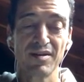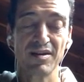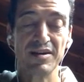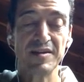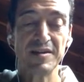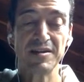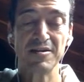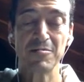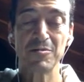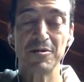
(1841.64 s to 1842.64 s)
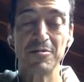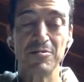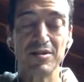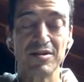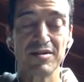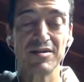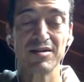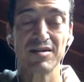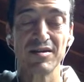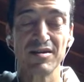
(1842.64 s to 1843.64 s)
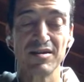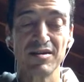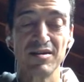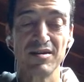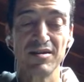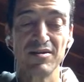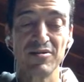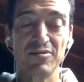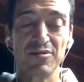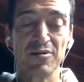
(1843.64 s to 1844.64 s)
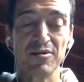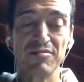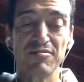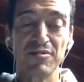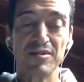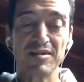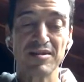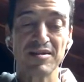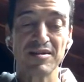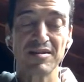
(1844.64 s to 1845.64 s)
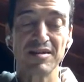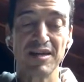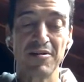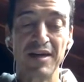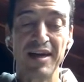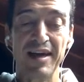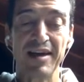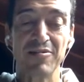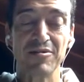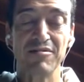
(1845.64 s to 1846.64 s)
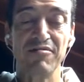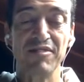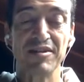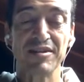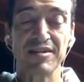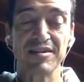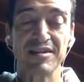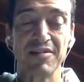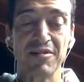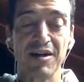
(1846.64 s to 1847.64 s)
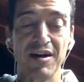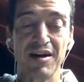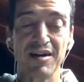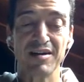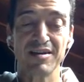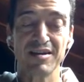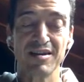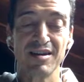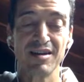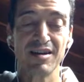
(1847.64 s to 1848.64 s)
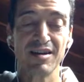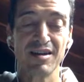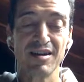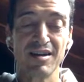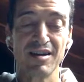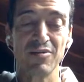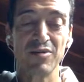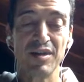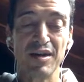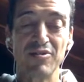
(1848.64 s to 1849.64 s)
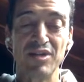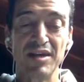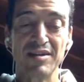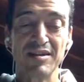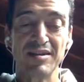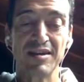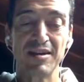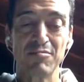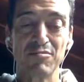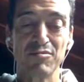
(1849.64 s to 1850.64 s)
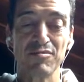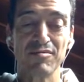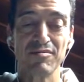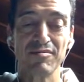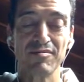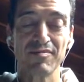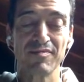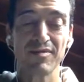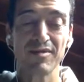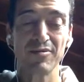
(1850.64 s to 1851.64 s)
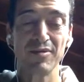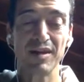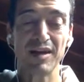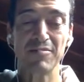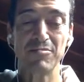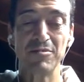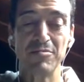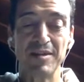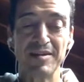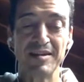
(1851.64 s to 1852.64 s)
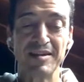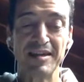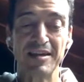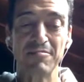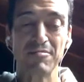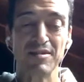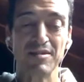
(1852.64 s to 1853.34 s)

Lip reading: Listening, observing to all the voices in our head, all the feelings in our heart, without chasing them, without preventing them,